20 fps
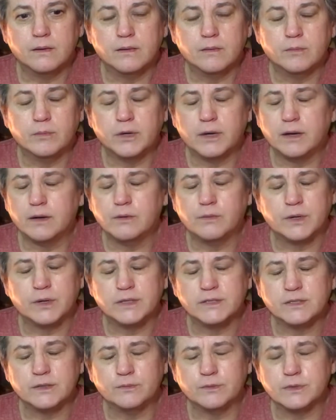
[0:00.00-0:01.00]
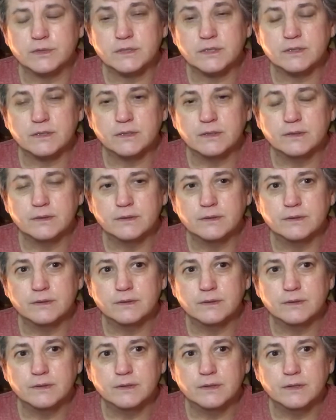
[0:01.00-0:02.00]
but anyways, it was
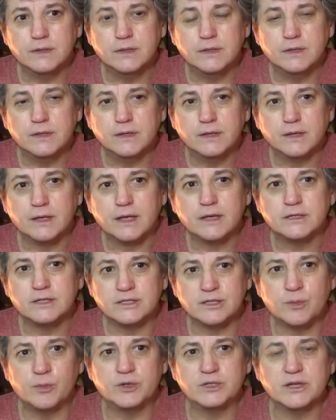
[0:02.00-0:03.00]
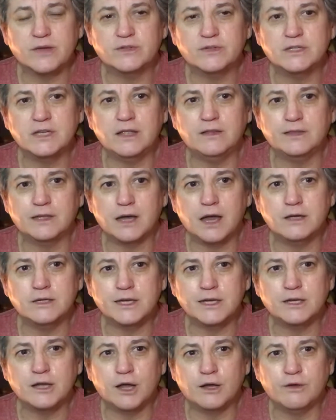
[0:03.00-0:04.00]
that December 17th,
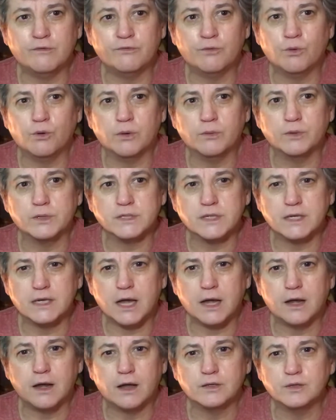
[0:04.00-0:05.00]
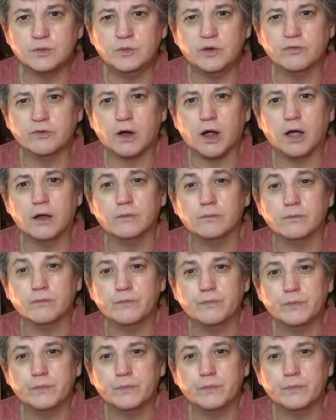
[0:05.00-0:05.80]
1994 was a day not to be forgotten.